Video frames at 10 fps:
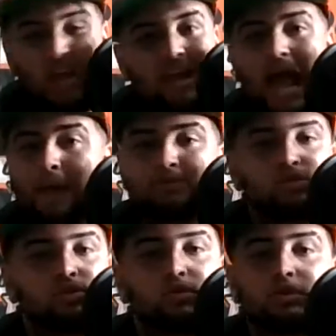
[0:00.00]
an
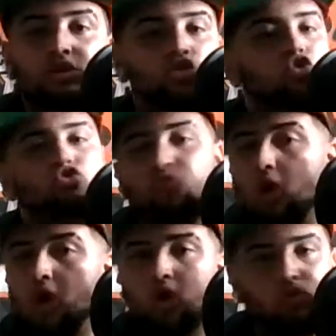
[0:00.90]
absolutely
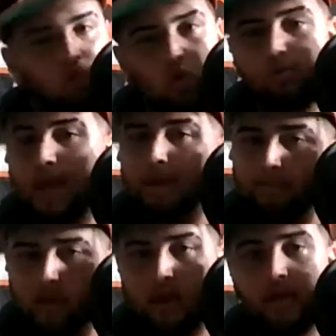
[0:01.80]
strong grown man
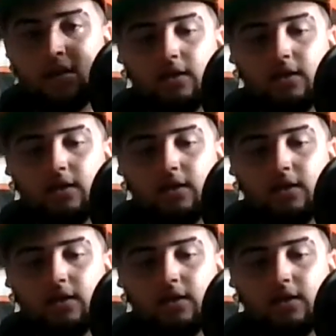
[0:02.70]
play.